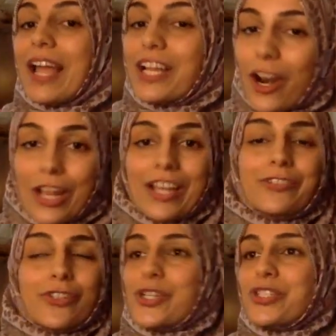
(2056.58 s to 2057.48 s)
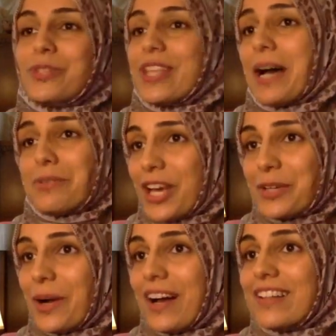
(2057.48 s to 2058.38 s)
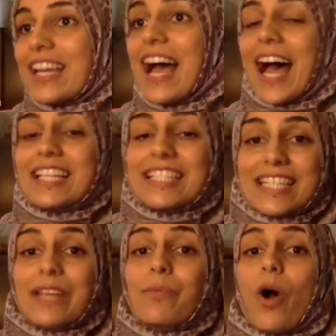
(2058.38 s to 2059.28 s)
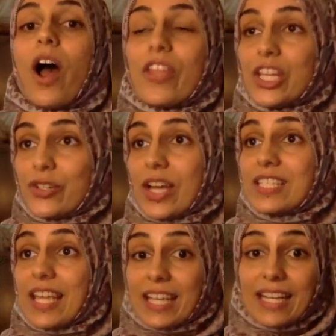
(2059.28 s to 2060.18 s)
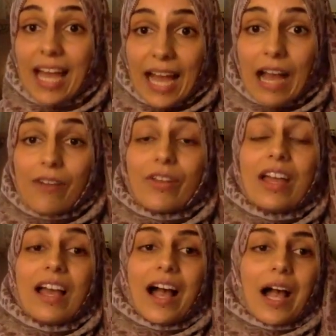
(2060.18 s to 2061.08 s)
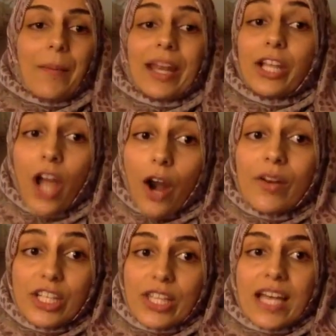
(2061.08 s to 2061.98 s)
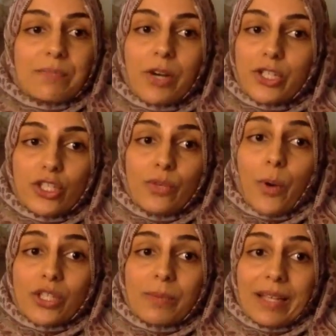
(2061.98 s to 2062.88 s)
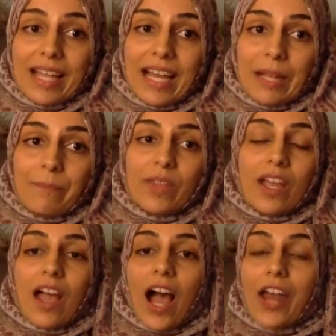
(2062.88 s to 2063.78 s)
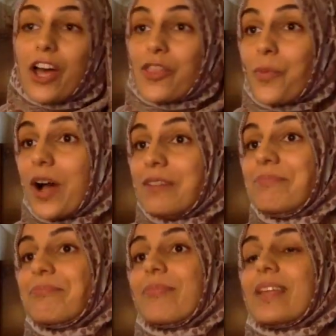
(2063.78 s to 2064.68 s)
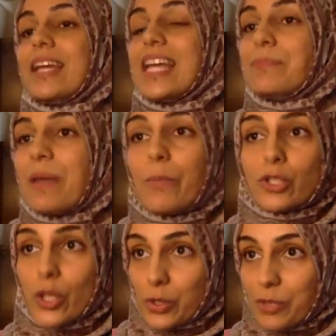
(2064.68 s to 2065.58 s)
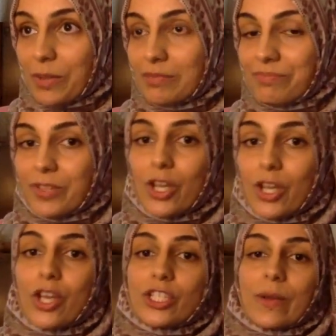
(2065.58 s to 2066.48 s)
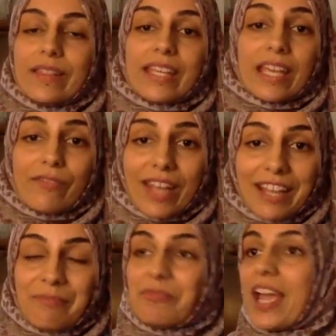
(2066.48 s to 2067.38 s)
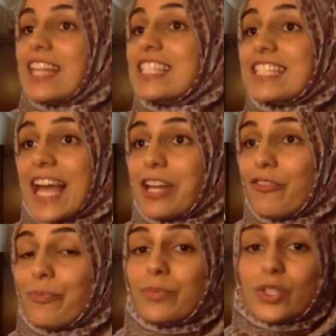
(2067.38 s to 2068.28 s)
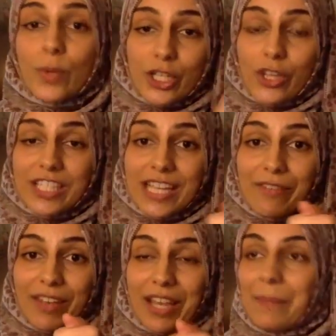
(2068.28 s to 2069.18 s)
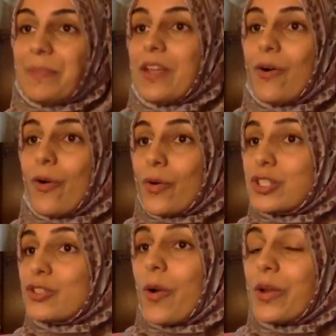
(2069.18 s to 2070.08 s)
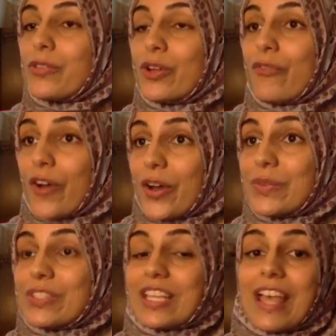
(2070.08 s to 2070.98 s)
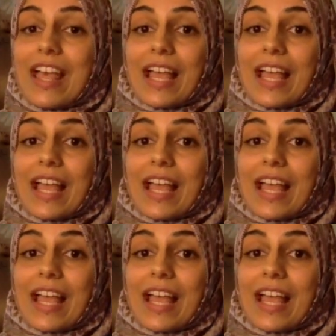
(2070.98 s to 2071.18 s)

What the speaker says: introduce them to the outside world and see what other interests they can have, and encourage that as much as you possibly can. Another one is be more sociable. So in the evening, instead of switching on the TV or all scrolling through your phones,